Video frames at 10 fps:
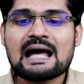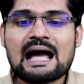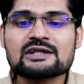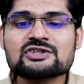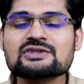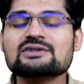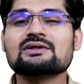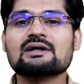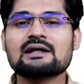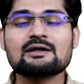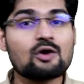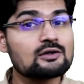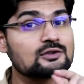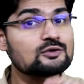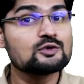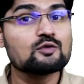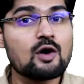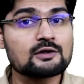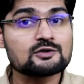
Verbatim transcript: action in order to do what?